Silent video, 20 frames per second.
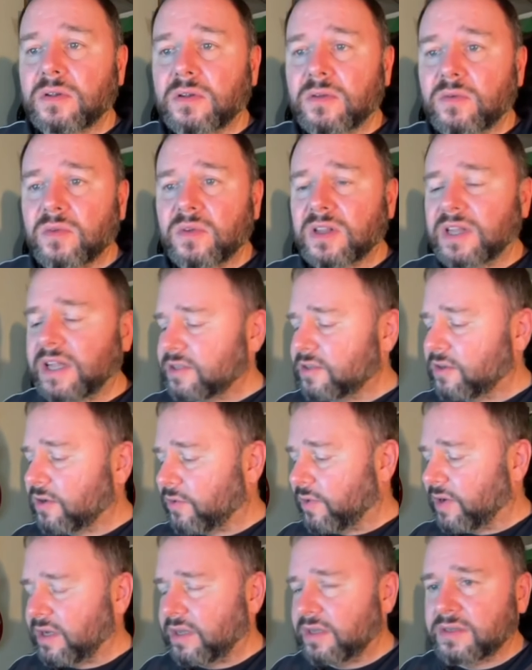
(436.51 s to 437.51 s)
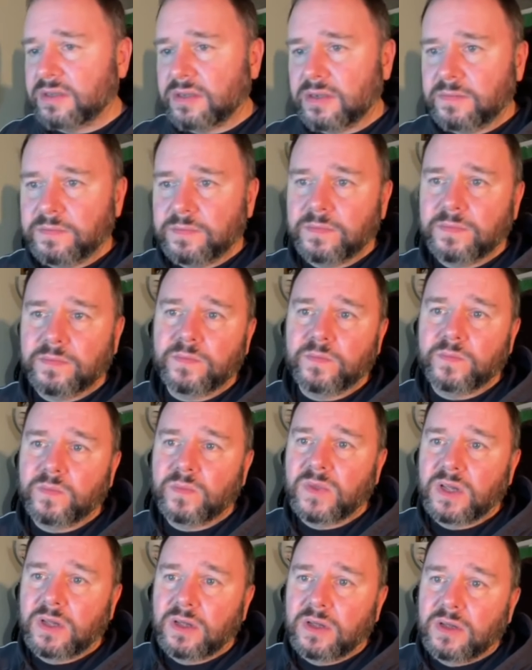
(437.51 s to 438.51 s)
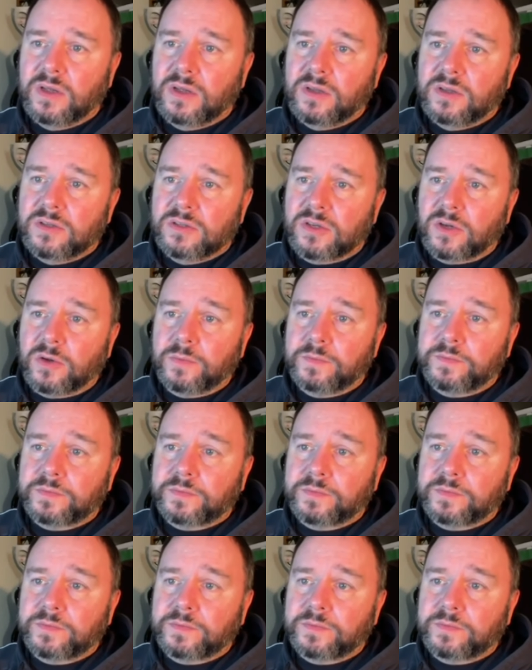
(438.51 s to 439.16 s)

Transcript: Well, that's not right, is it? So